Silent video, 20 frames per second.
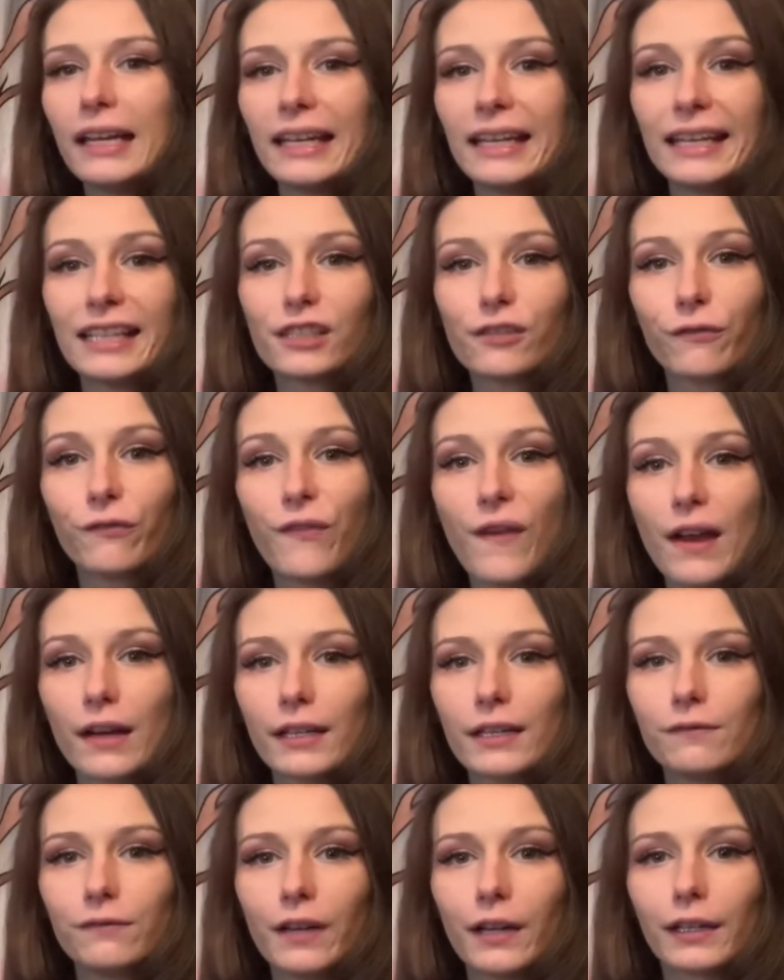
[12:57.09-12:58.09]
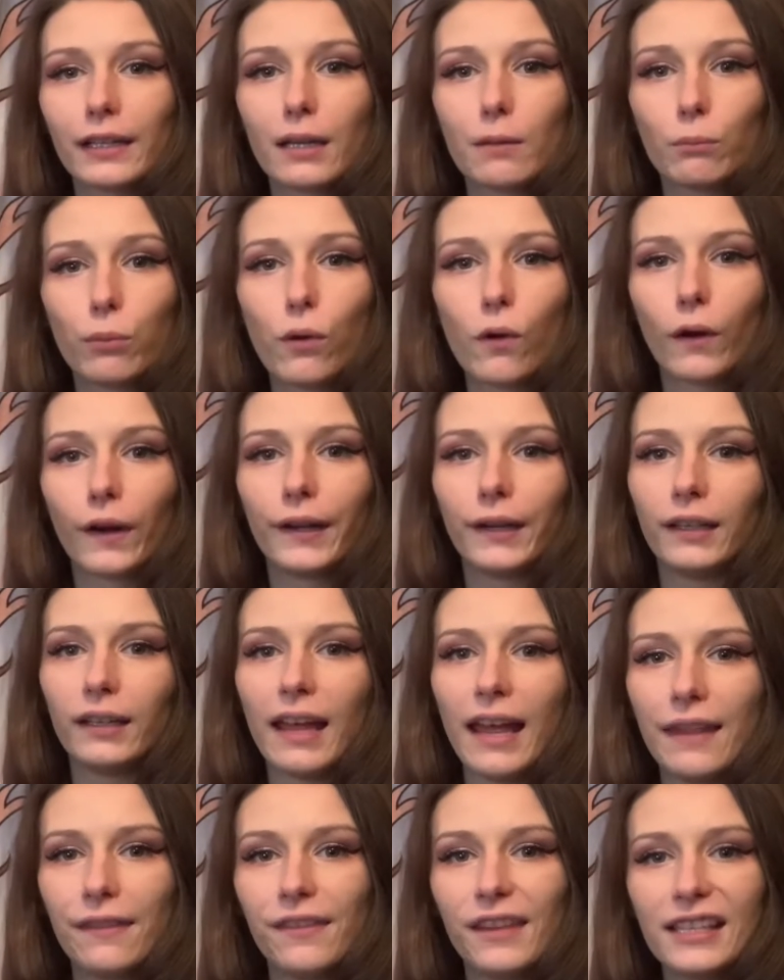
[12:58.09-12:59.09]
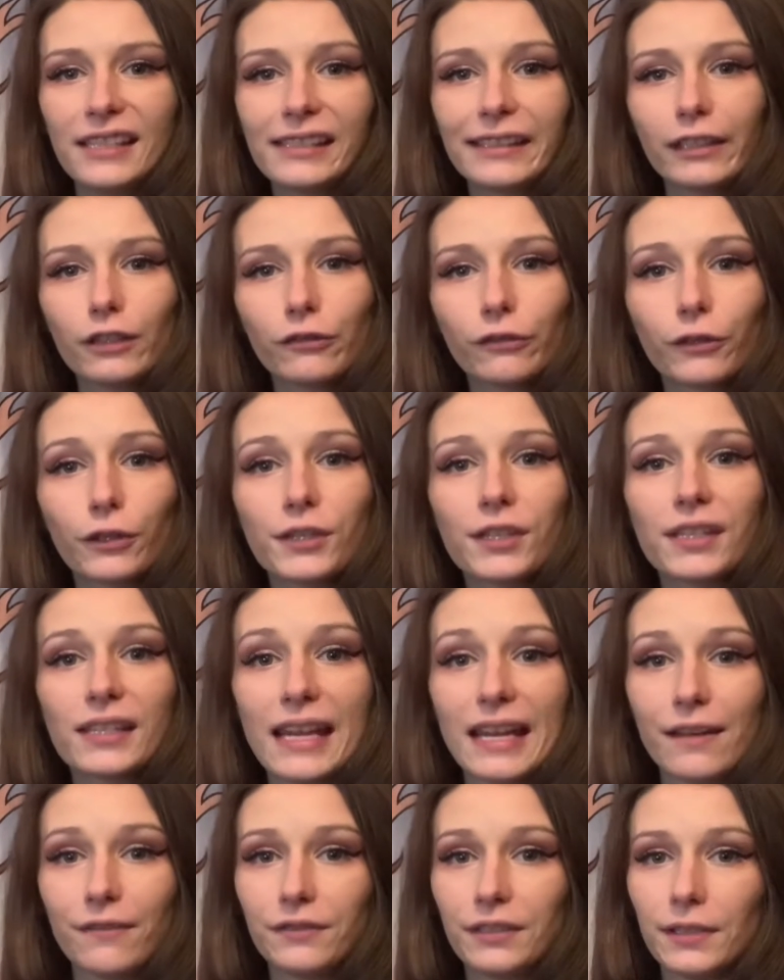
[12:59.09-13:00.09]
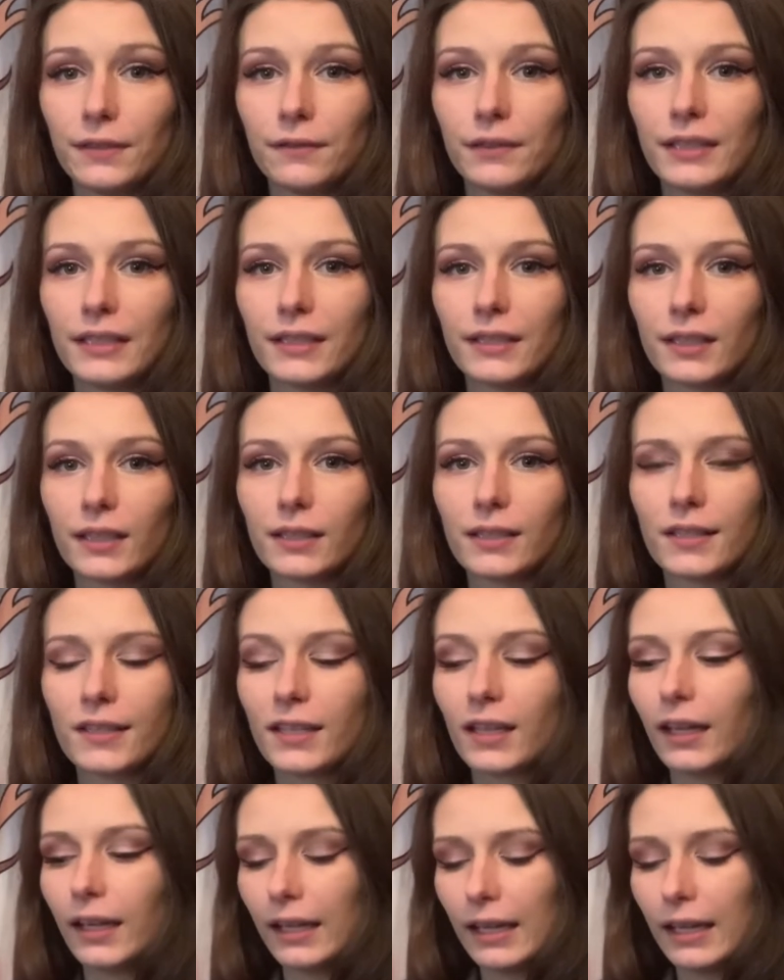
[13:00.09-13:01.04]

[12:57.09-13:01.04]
it's very, very important, and this is for safety reasons.